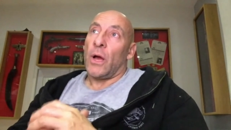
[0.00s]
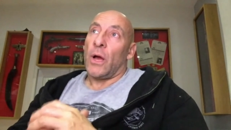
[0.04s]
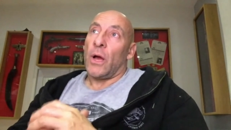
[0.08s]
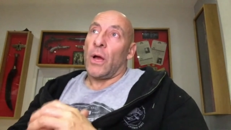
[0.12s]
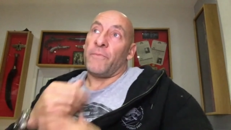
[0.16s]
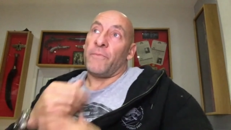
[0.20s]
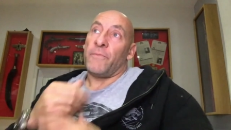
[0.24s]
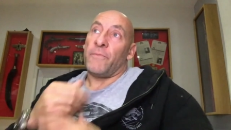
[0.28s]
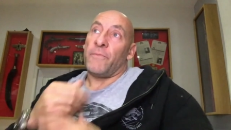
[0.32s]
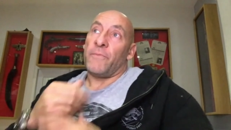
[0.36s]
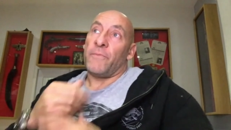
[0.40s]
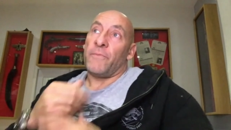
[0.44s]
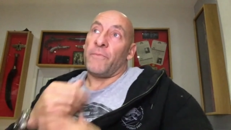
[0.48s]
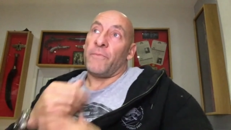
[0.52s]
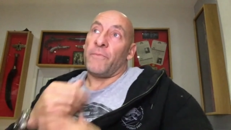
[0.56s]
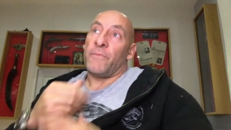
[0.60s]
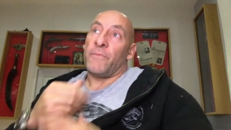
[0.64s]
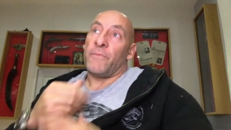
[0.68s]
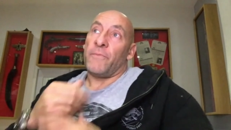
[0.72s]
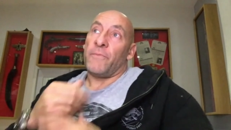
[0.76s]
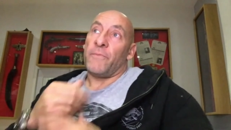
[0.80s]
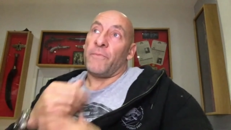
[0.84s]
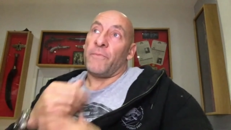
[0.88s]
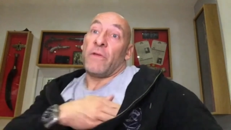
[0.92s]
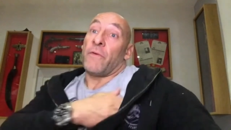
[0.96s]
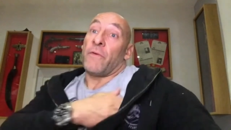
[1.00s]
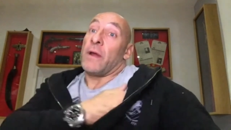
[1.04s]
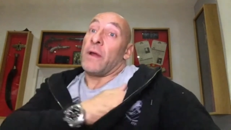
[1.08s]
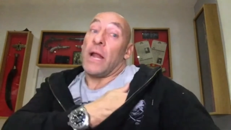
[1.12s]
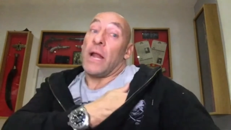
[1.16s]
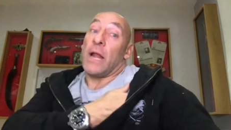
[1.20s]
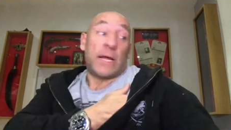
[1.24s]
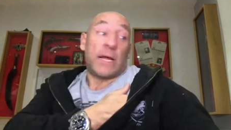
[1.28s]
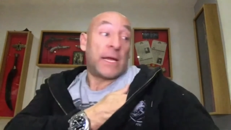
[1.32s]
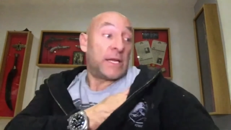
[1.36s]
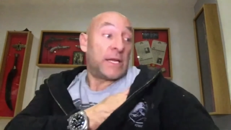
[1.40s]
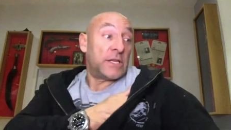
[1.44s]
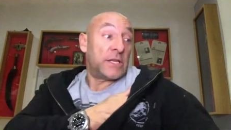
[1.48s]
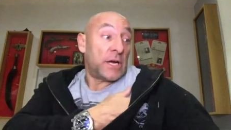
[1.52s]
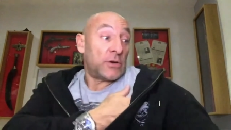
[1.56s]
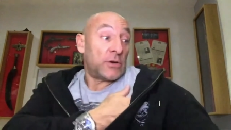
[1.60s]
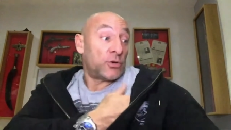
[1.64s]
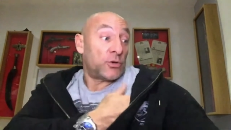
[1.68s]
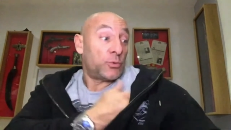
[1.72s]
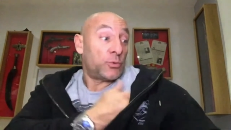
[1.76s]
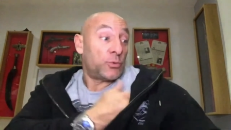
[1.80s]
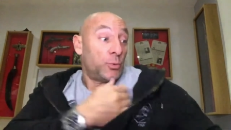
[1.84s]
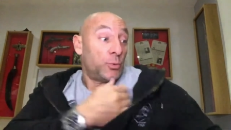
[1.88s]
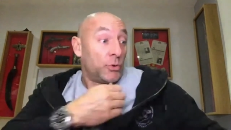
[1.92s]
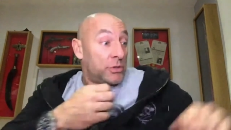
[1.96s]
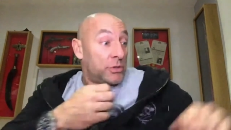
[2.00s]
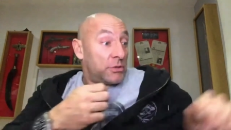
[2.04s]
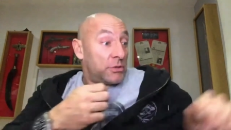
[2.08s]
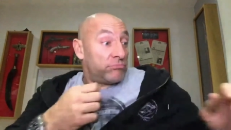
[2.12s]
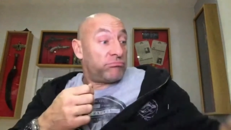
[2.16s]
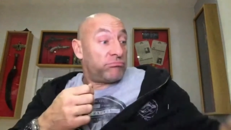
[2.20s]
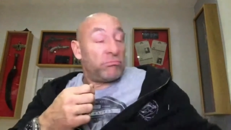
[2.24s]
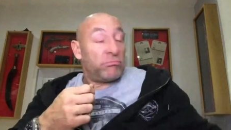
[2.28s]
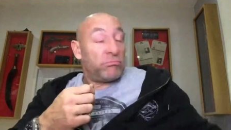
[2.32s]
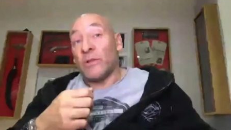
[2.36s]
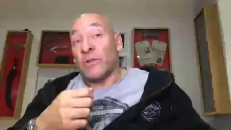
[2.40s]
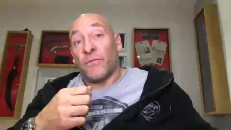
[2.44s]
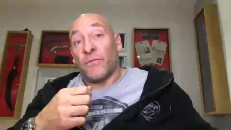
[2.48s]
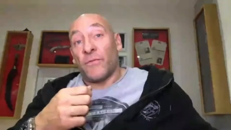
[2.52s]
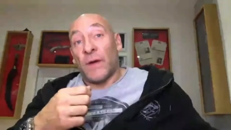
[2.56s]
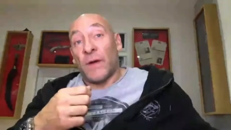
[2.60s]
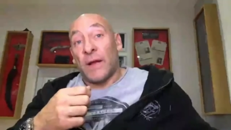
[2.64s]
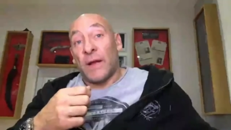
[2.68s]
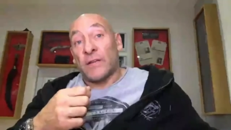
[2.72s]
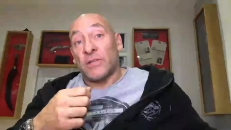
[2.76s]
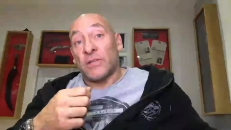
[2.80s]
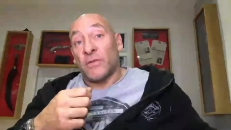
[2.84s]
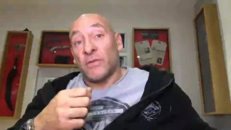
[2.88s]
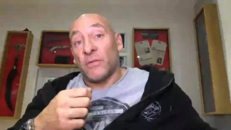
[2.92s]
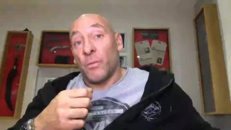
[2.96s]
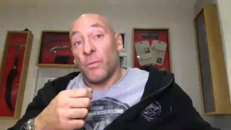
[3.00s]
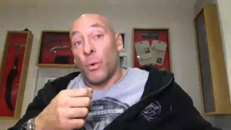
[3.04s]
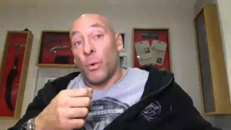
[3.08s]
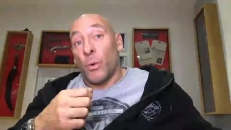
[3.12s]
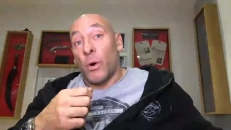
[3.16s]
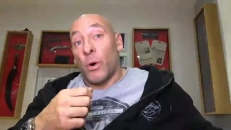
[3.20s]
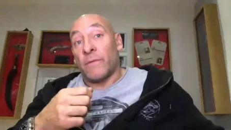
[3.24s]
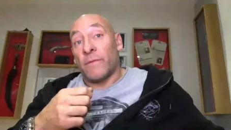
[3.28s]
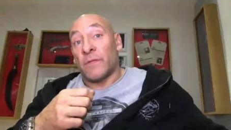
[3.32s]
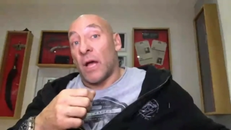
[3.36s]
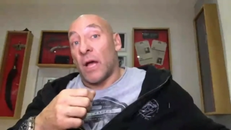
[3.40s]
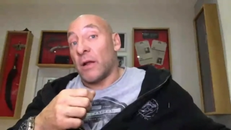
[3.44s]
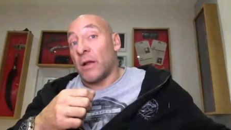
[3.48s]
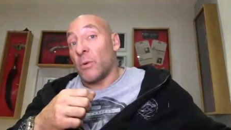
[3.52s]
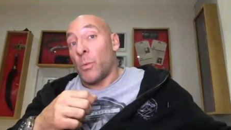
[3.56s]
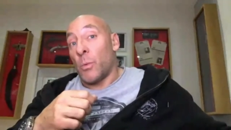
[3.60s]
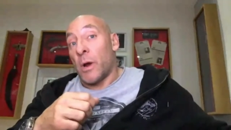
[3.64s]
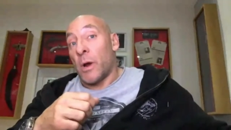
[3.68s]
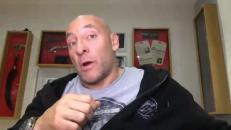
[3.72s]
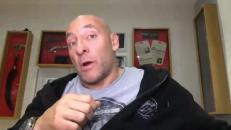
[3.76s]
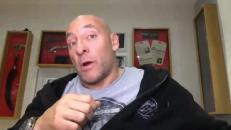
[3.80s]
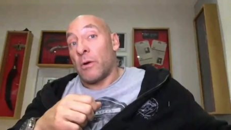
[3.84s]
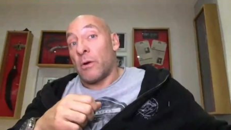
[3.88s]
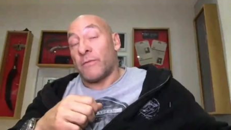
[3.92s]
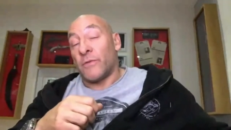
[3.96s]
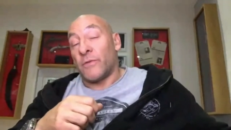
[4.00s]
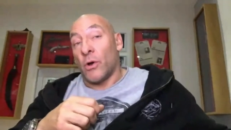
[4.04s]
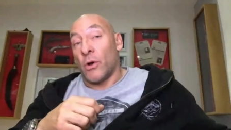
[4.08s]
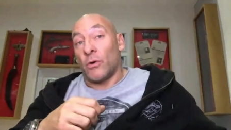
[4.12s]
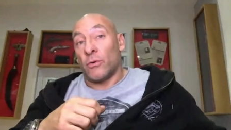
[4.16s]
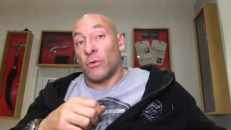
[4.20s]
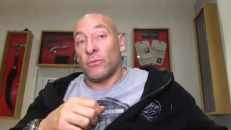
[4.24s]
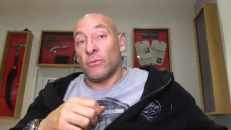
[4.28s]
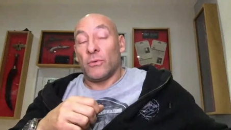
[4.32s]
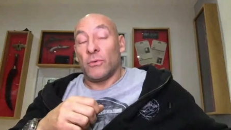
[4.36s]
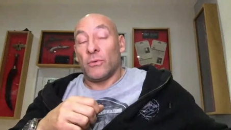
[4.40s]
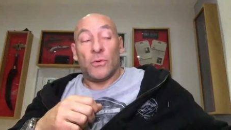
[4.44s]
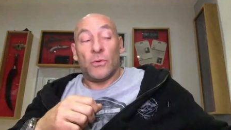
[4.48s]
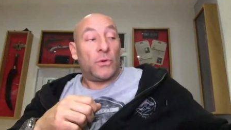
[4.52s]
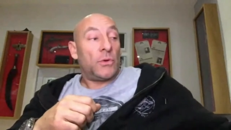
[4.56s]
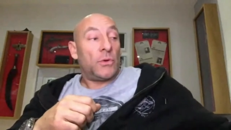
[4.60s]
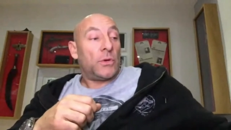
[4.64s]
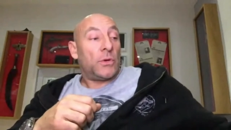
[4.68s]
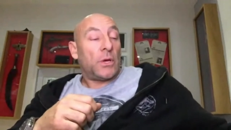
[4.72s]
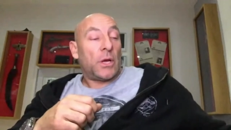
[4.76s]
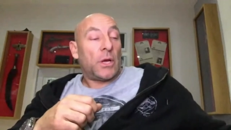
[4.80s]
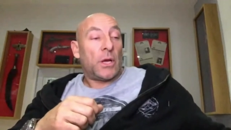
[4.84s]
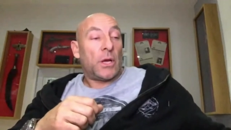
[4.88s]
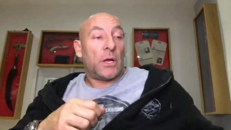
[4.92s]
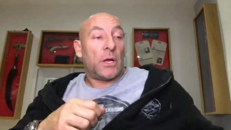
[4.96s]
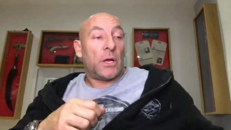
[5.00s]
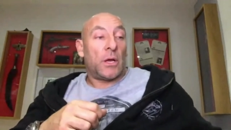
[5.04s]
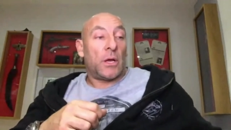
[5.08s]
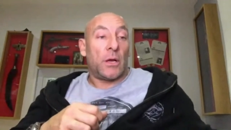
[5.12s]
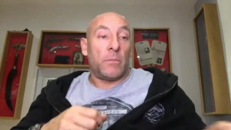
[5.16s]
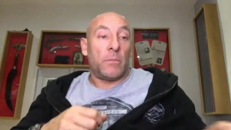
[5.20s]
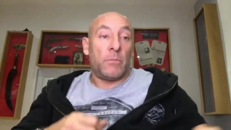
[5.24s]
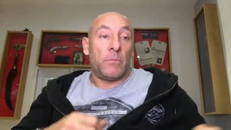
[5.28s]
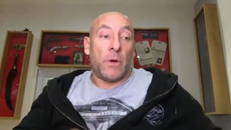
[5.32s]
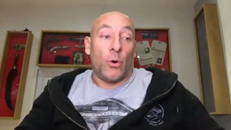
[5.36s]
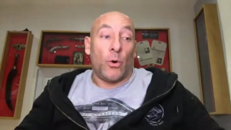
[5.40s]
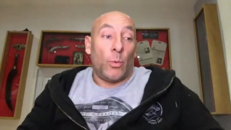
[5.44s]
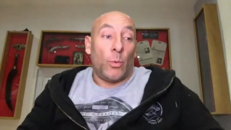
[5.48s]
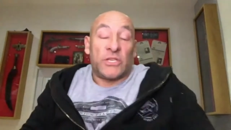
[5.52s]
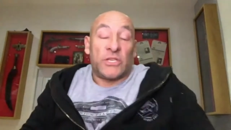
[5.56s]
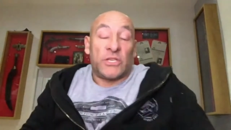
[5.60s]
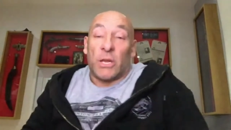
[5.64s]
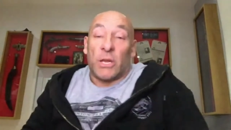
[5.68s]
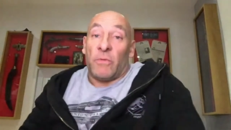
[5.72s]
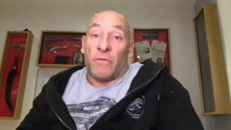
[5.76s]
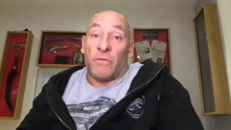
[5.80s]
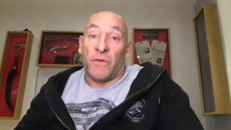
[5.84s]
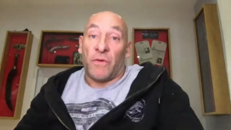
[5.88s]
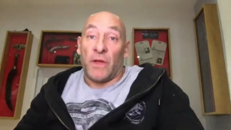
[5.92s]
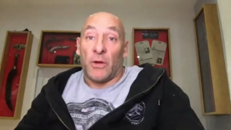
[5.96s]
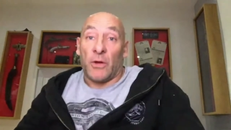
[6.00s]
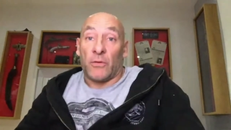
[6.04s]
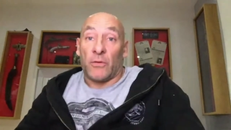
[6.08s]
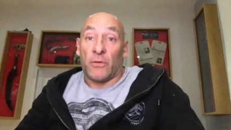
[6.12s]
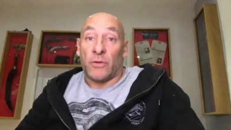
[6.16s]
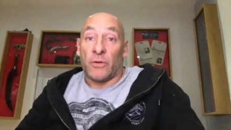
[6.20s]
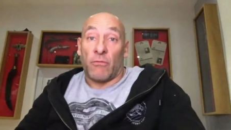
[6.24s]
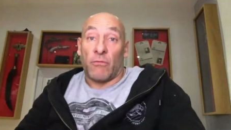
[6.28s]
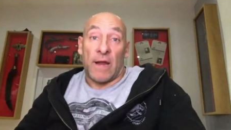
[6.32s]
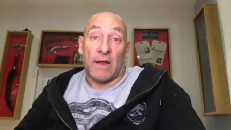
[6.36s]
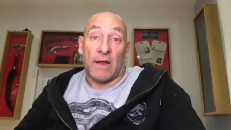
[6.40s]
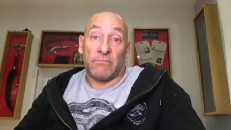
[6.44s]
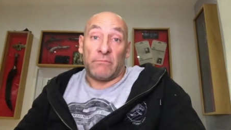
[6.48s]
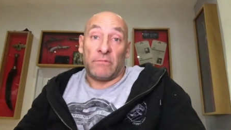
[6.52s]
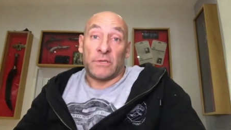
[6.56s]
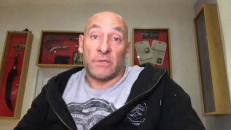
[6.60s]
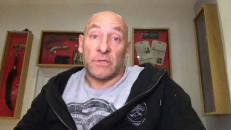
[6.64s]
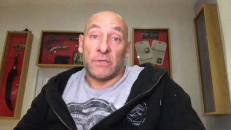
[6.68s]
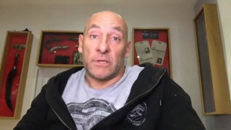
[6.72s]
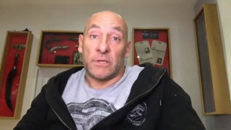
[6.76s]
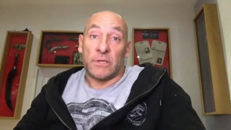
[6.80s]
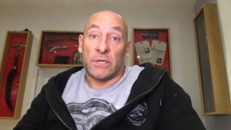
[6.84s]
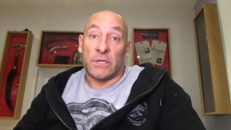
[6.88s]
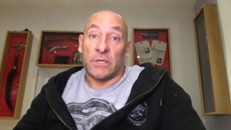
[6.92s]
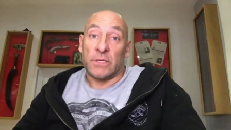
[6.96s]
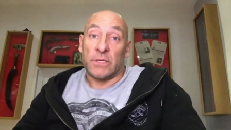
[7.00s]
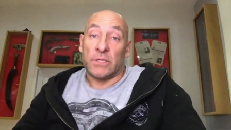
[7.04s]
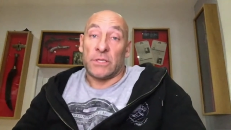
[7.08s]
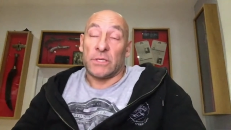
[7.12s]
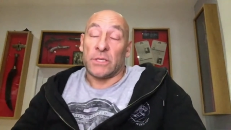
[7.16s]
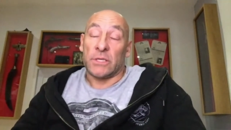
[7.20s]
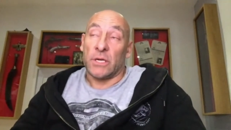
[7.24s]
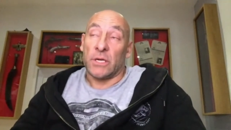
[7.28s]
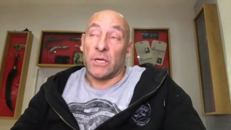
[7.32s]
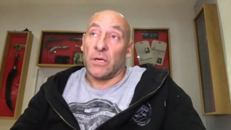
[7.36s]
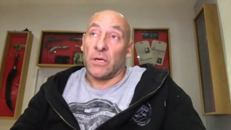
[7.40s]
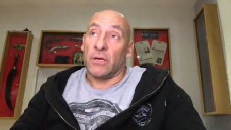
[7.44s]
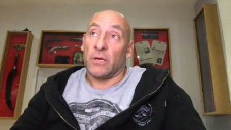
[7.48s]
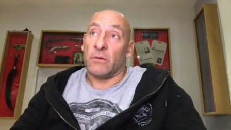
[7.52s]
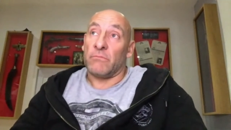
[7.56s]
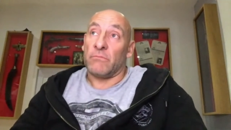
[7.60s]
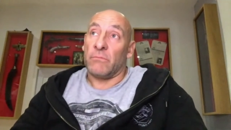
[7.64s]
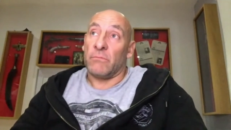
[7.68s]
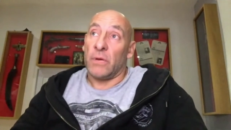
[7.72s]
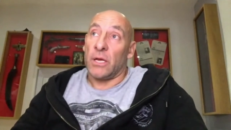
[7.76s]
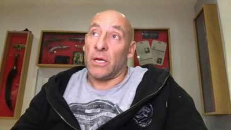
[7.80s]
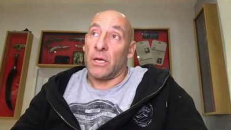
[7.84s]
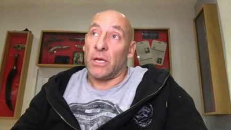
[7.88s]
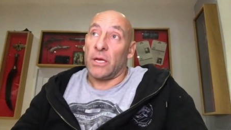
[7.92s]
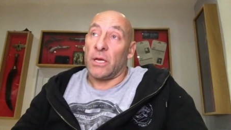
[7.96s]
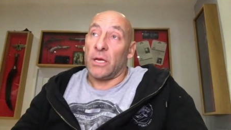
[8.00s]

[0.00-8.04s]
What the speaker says: I'm very, very lucky, touch wood, in the fact of what I've done and where I've gone. I'll always keep my feet on the ground. And you